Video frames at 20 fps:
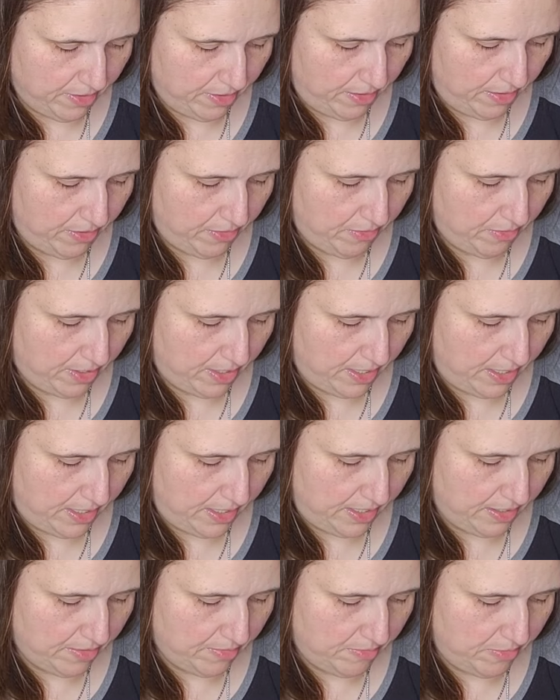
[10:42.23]
you know, I
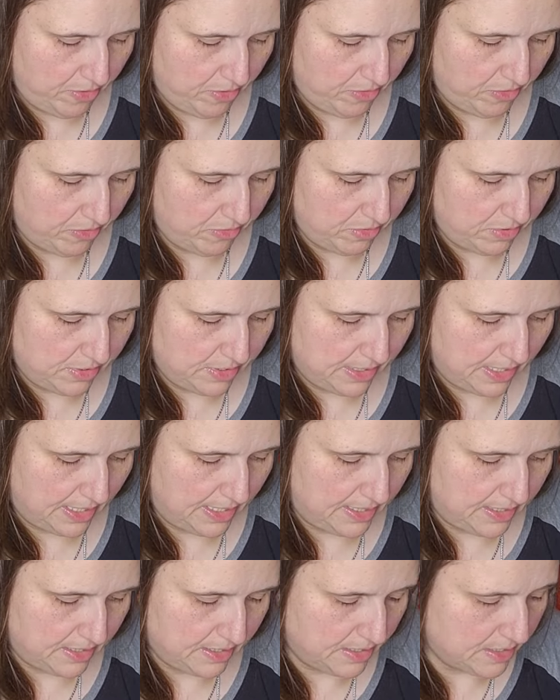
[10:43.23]
am no
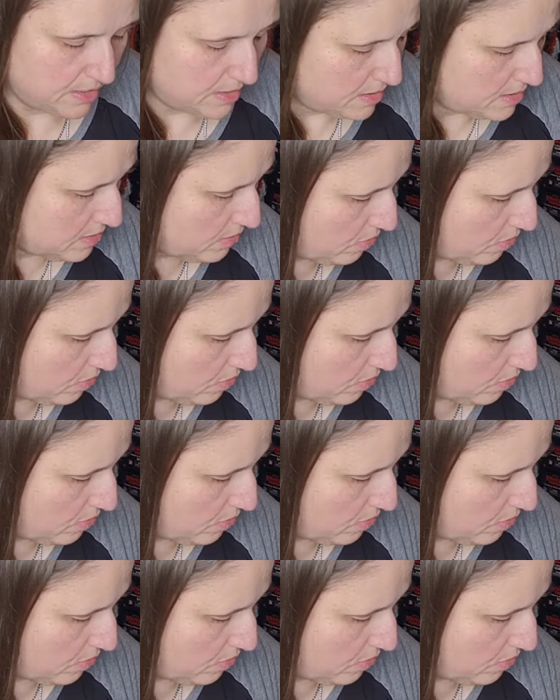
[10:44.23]
scientist